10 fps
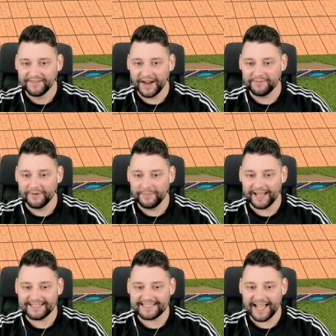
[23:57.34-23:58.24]
Right, we'll
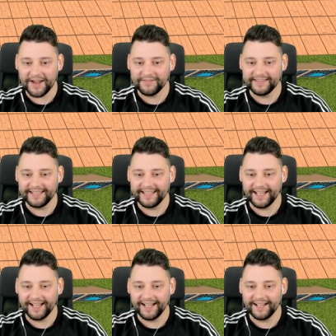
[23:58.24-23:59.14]
place down the...
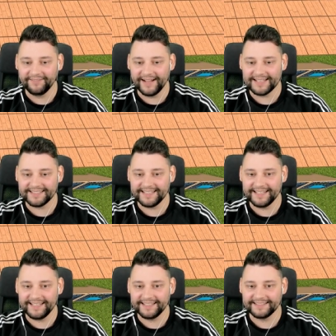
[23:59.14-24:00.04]
Uh, where's
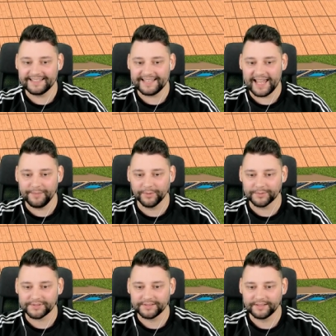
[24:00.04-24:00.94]
the, the
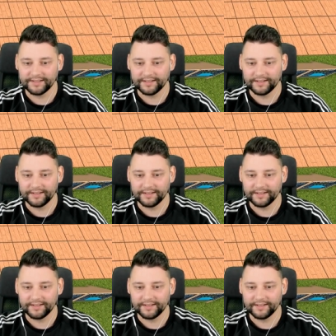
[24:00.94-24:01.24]
tables?